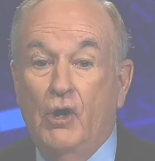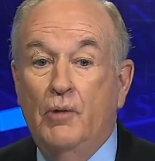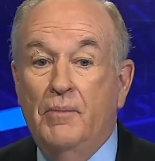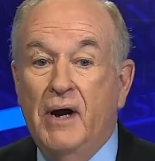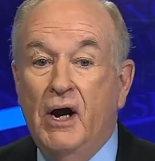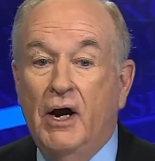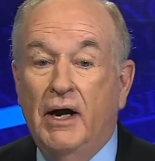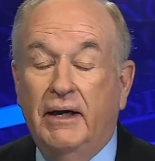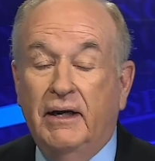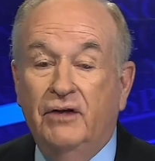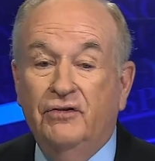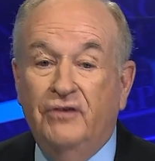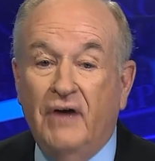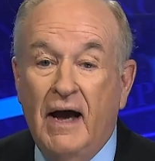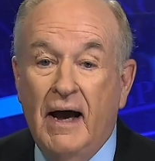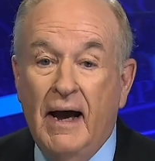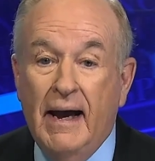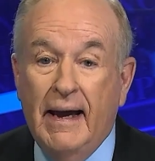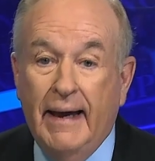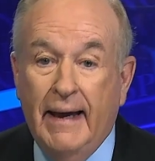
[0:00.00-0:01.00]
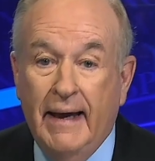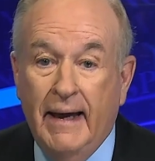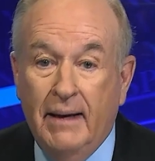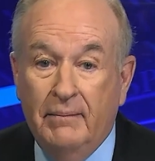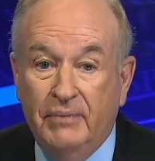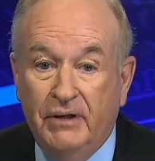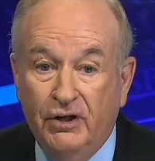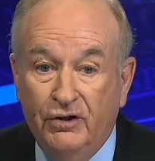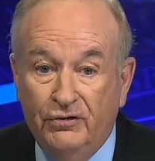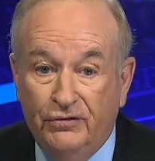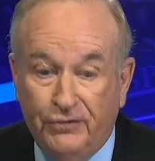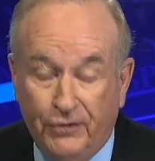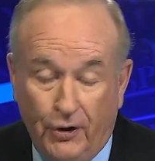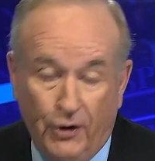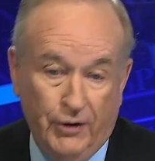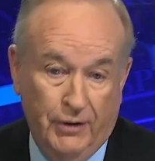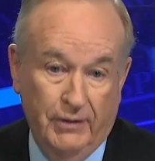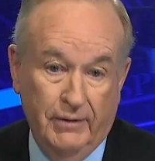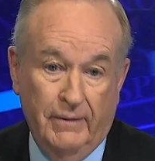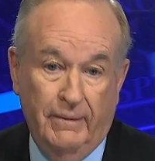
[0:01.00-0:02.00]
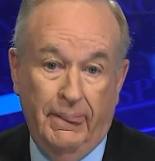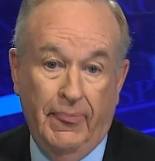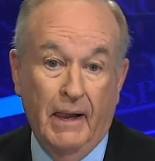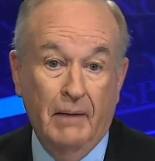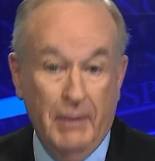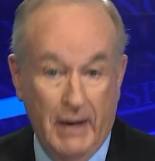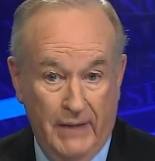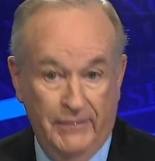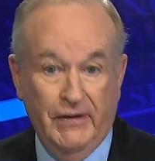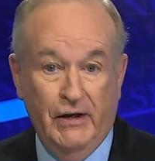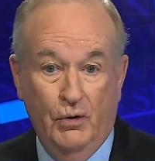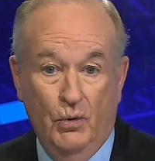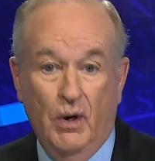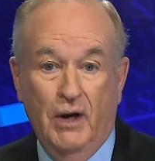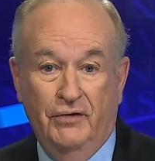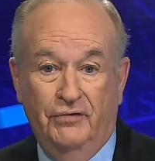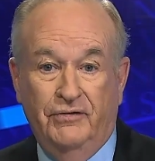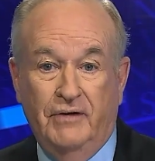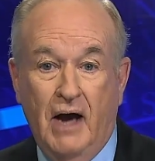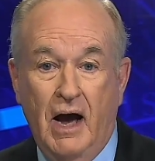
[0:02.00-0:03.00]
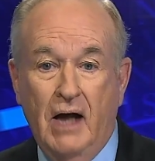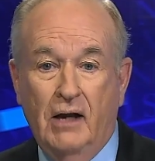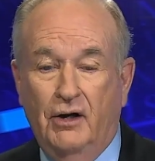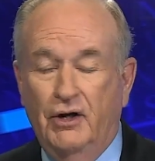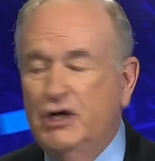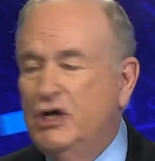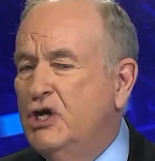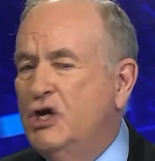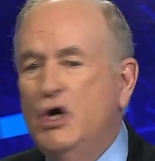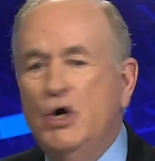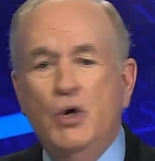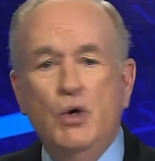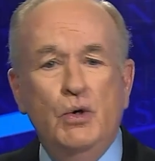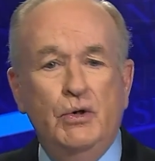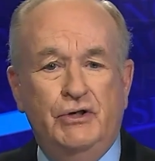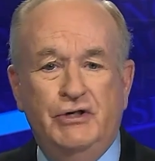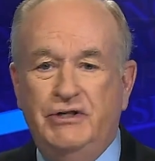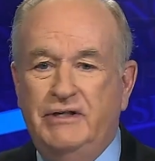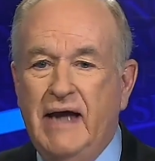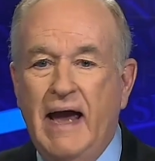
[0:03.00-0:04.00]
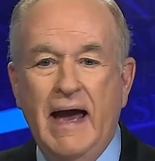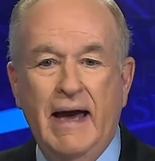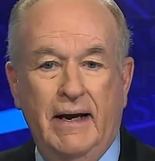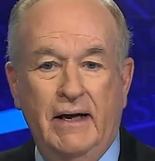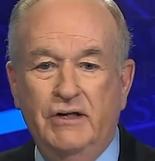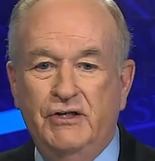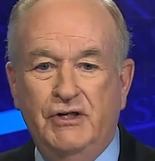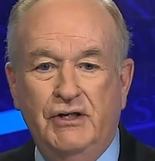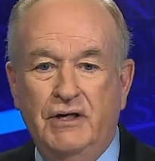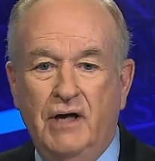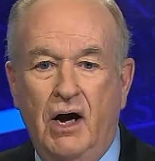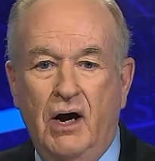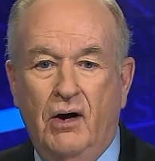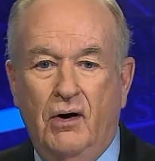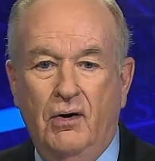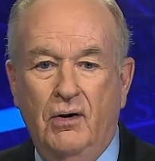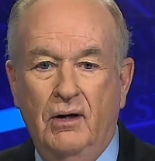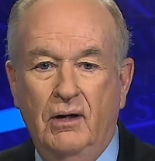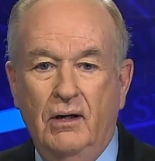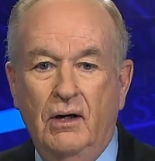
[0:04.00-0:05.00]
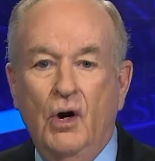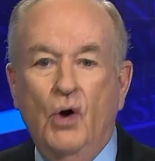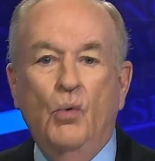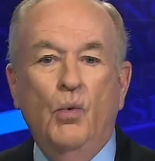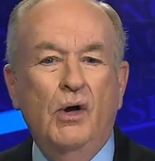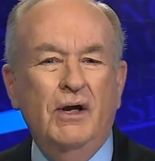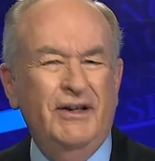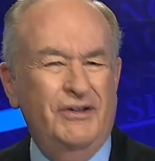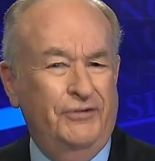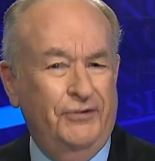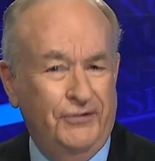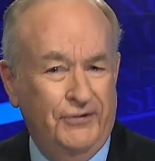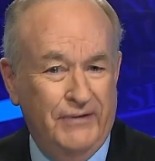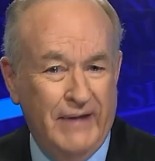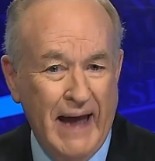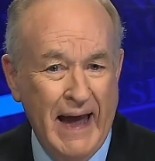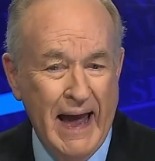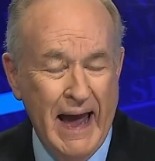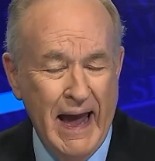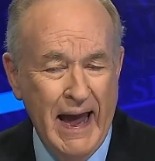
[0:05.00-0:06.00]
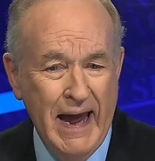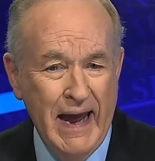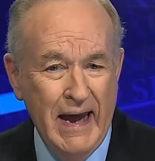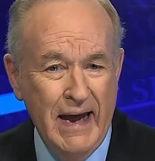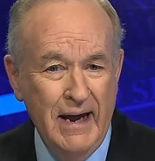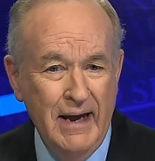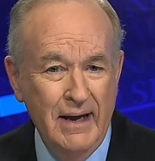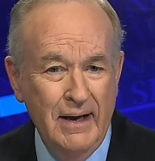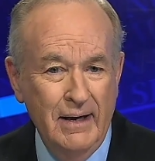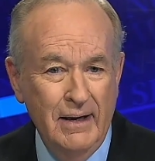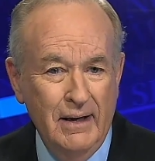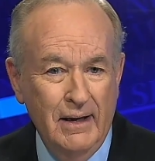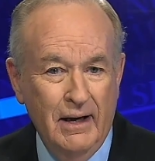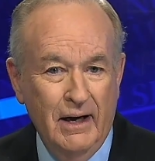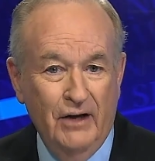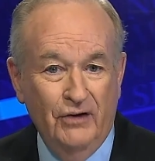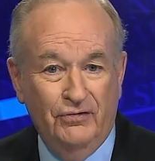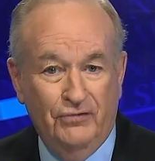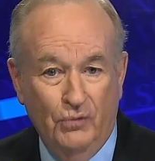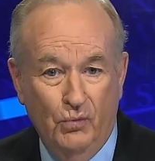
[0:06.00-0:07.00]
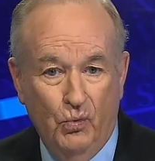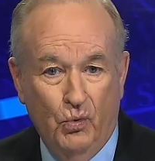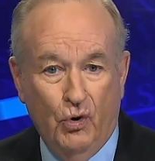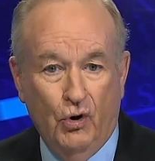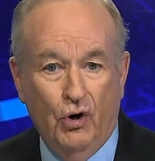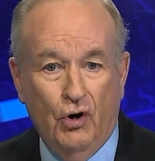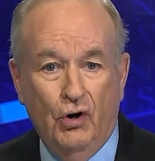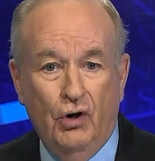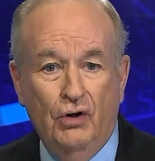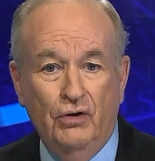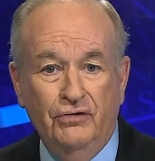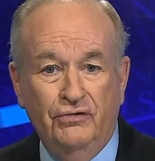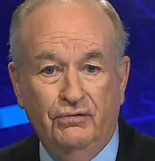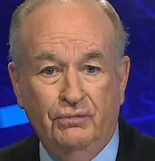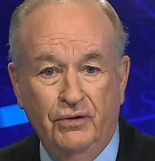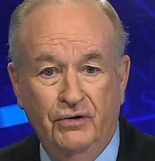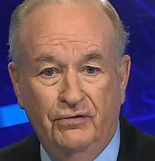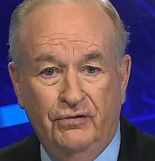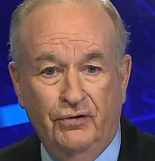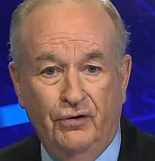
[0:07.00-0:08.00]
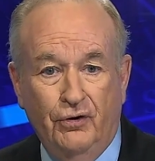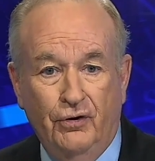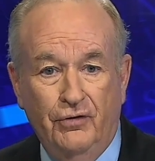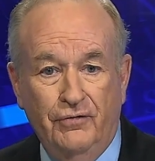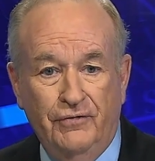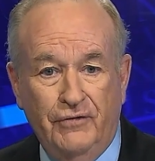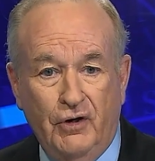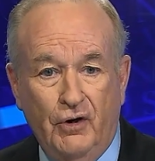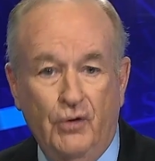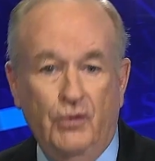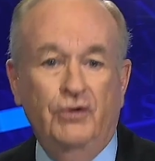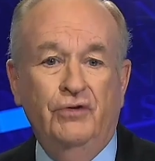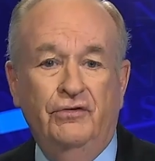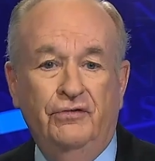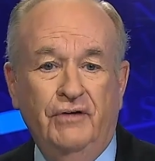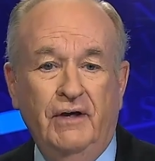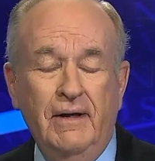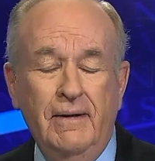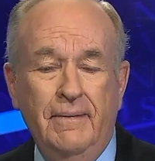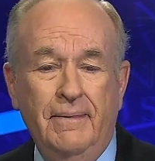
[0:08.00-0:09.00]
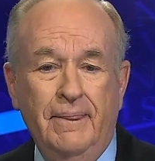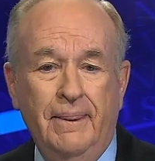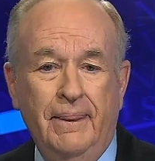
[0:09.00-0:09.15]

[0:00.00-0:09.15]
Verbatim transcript: Americans, I am concerned about the U S dollar. Huge debt, as you know. Will it stay as the world's reserve currency?